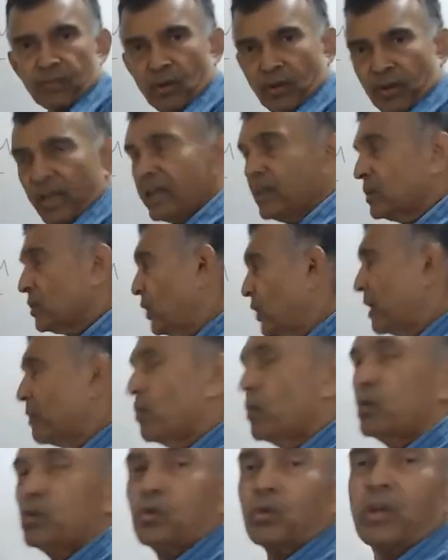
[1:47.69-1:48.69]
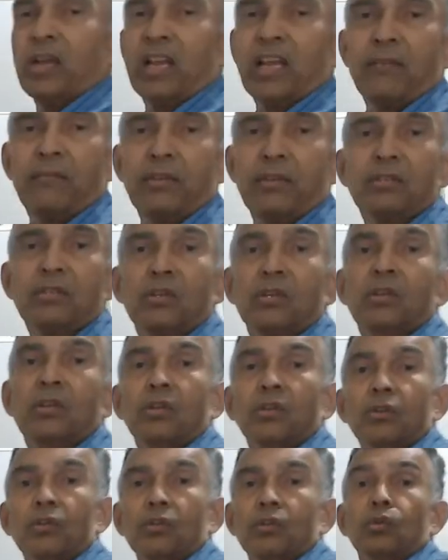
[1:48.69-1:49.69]
Okay, so at most you can have is
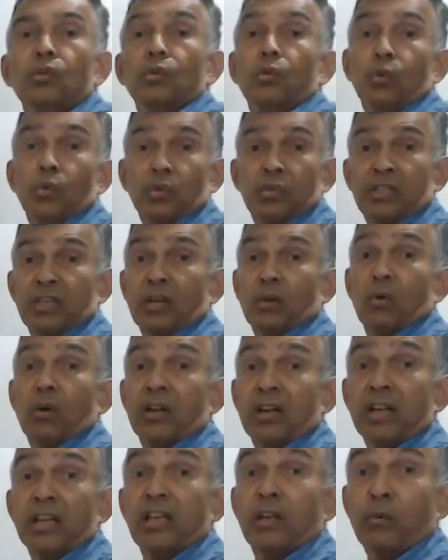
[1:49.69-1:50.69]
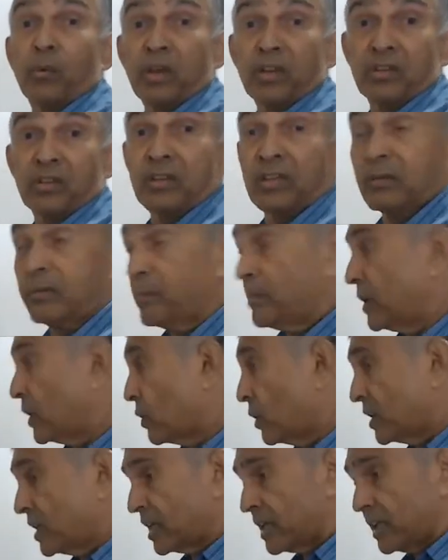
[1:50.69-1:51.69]
2 roots in a quadratic equation. Remember,
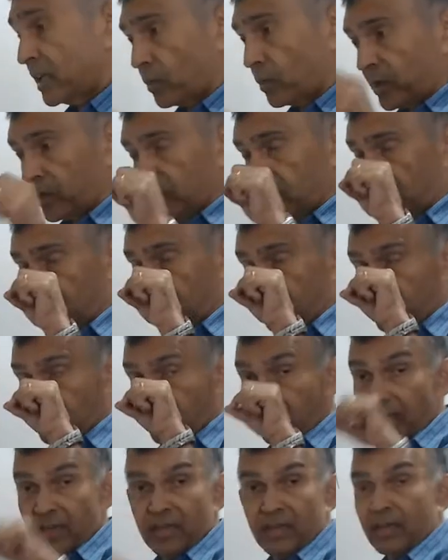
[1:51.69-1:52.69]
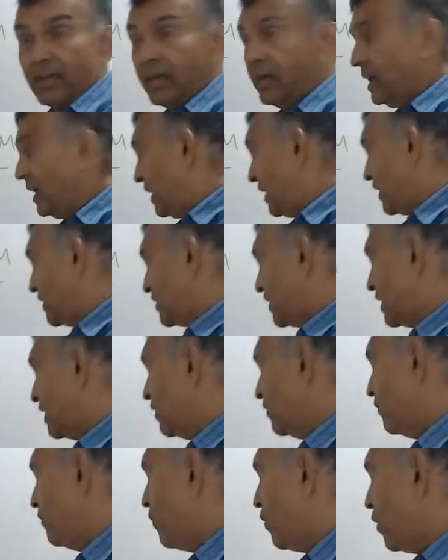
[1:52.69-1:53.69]
quadratic equation is a
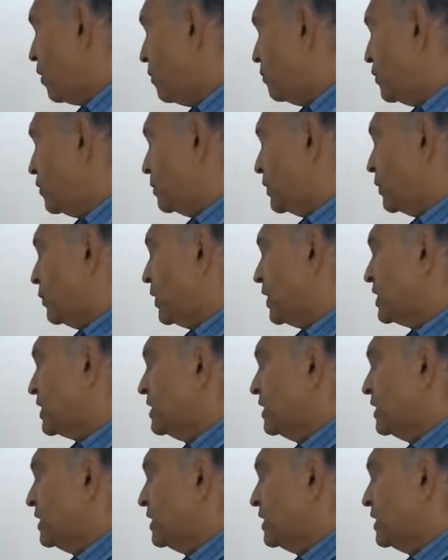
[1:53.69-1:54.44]
general form will be what?